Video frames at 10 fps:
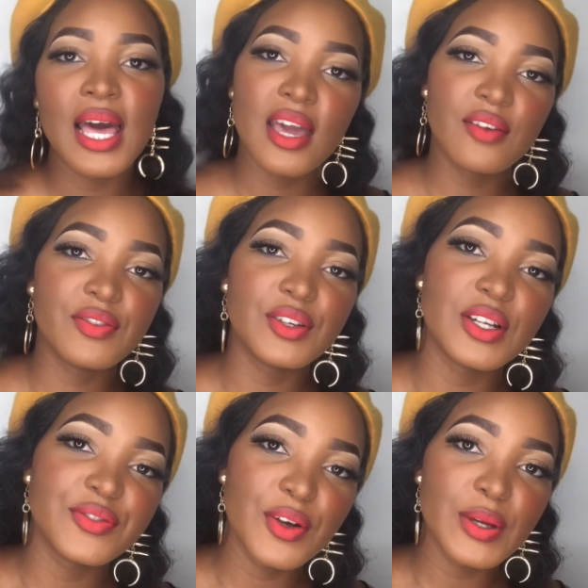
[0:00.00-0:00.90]
If you're
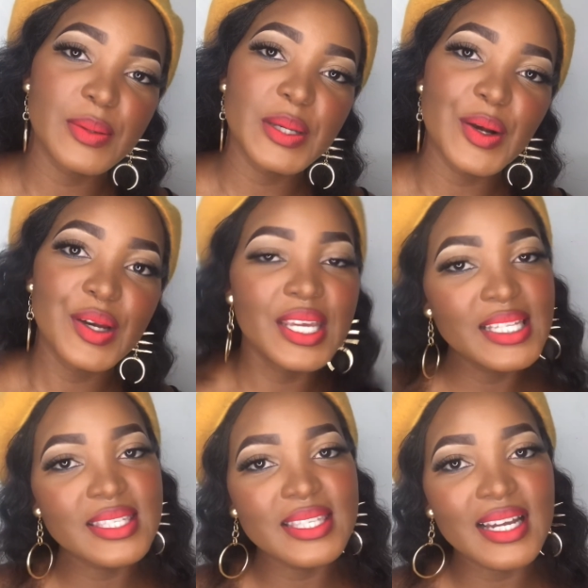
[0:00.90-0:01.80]
not following me on
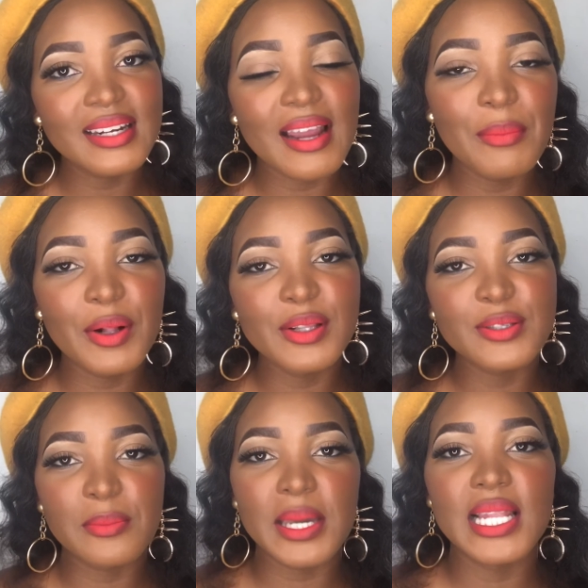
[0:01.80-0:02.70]
Instagram,
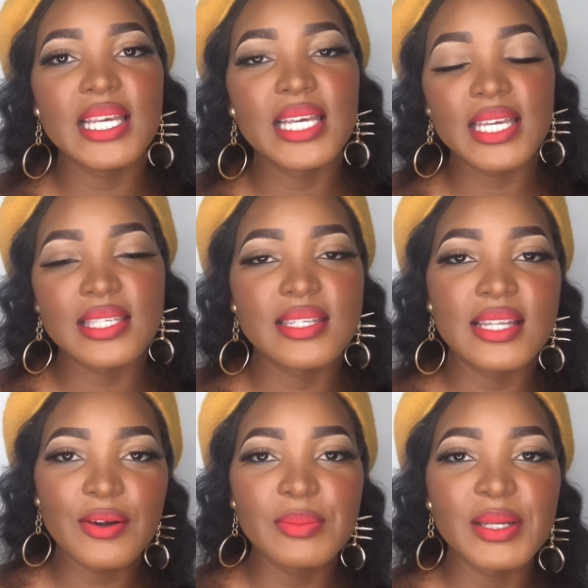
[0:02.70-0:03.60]
also my link is
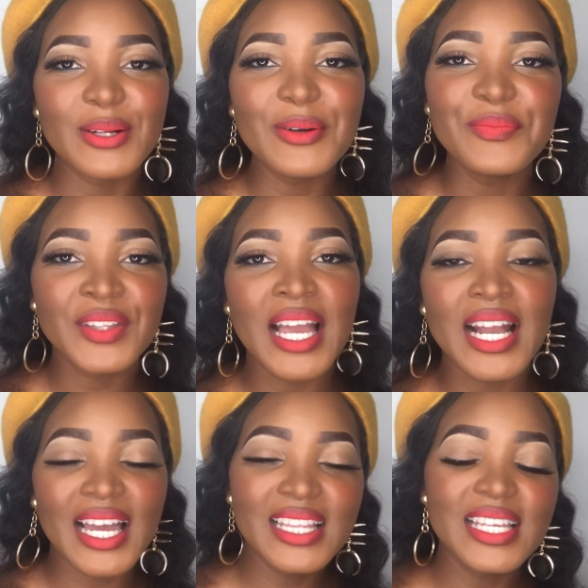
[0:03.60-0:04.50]
down below.
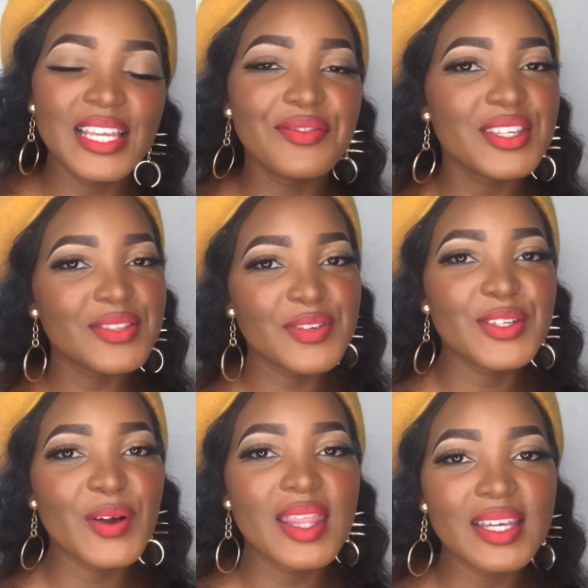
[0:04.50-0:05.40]
Kindly give this
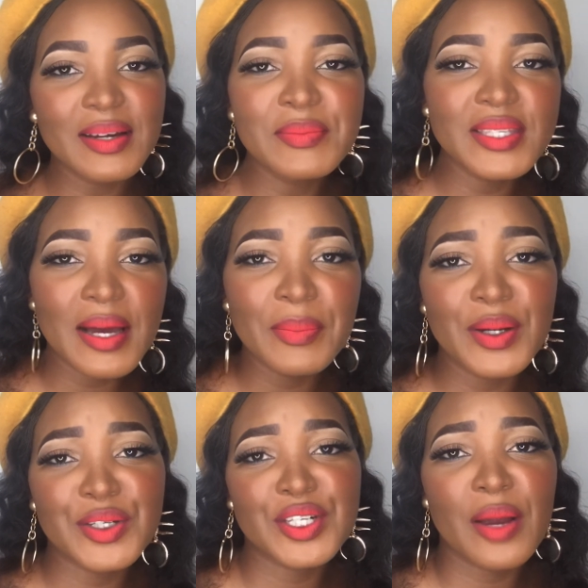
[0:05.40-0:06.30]
video a thumbs up,
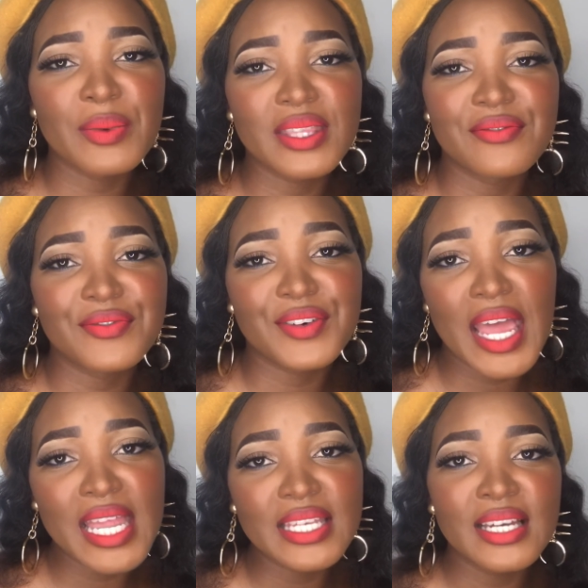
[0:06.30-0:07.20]
share with a
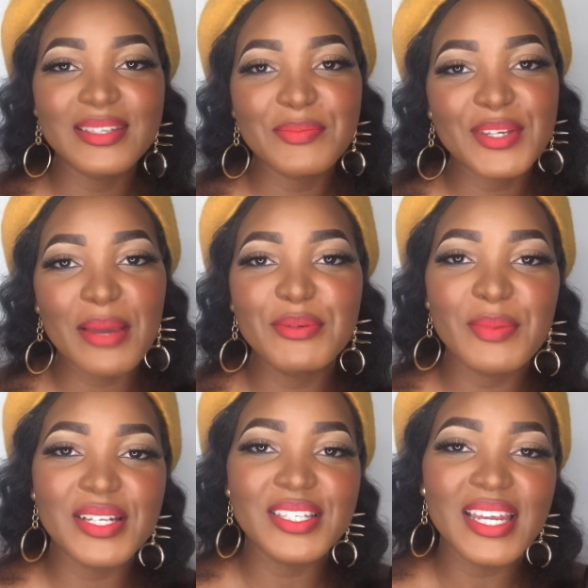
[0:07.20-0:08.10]
friend, subscribe to
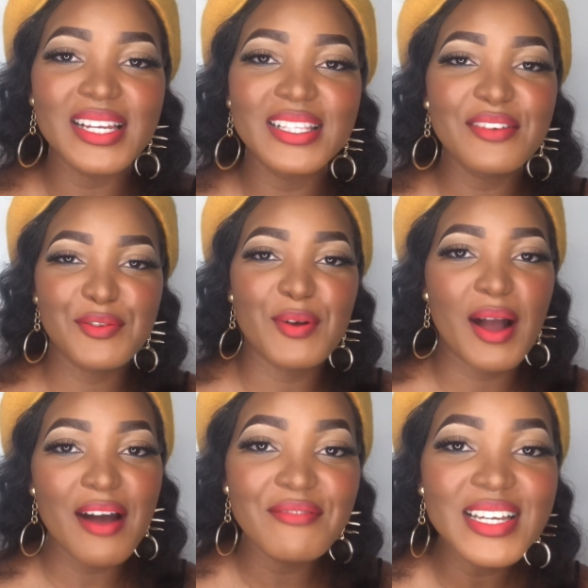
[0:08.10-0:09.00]
my channel if you
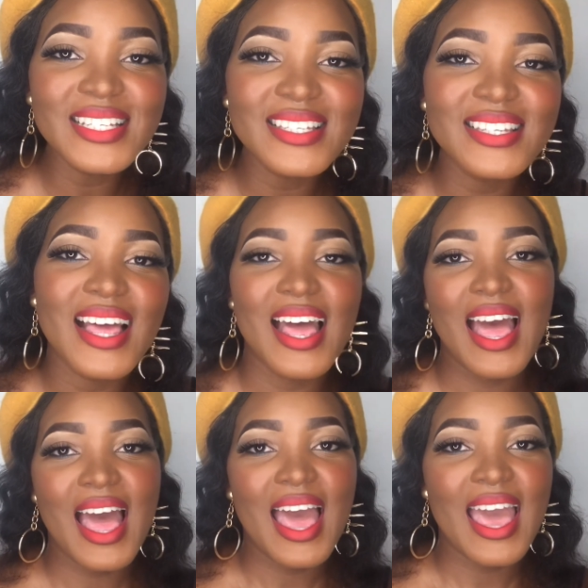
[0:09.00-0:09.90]
haven't,
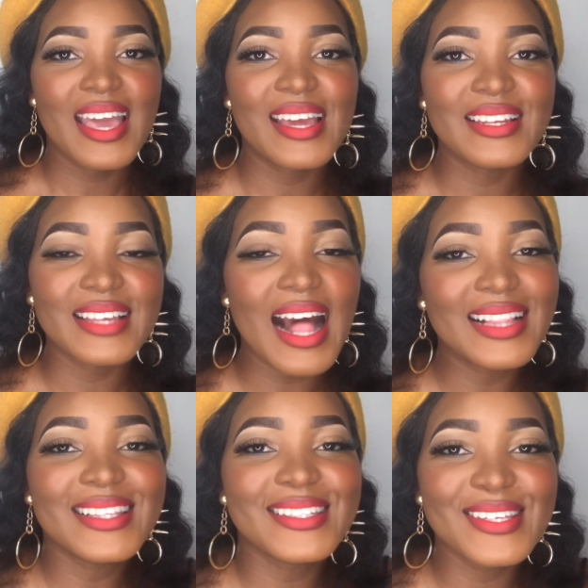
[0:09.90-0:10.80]
and
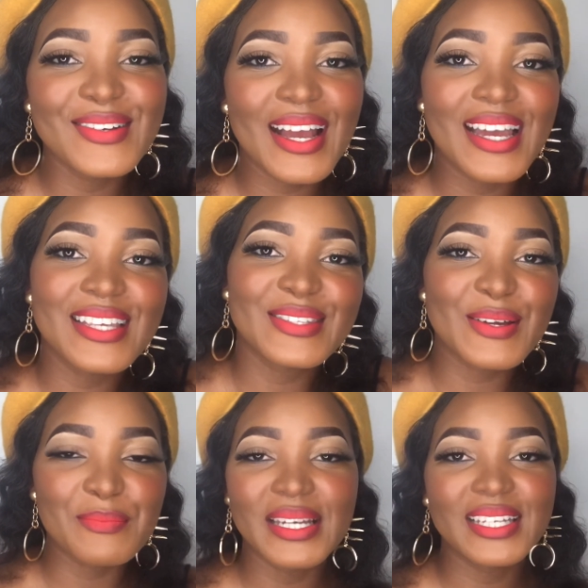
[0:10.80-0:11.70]
I'll see you guys
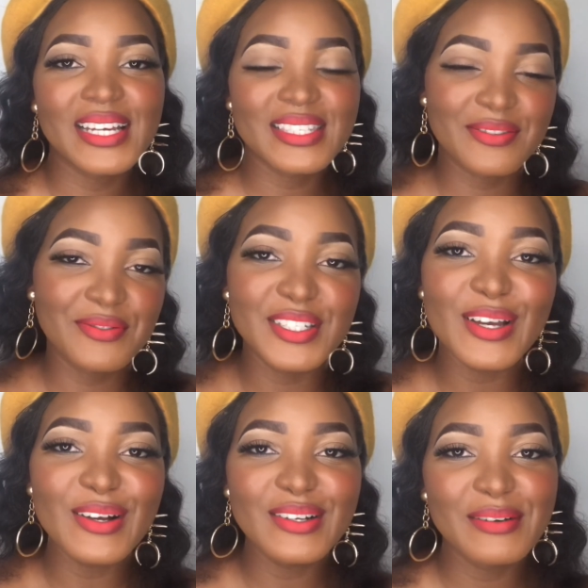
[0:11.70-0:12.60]
on my next
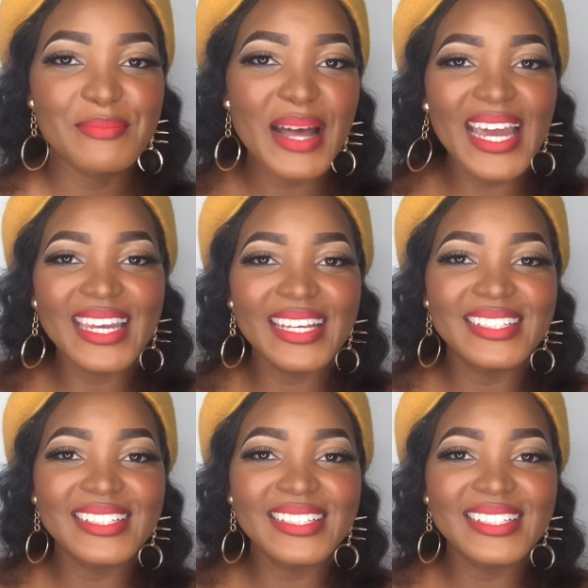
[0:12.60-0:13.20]
video. Bye.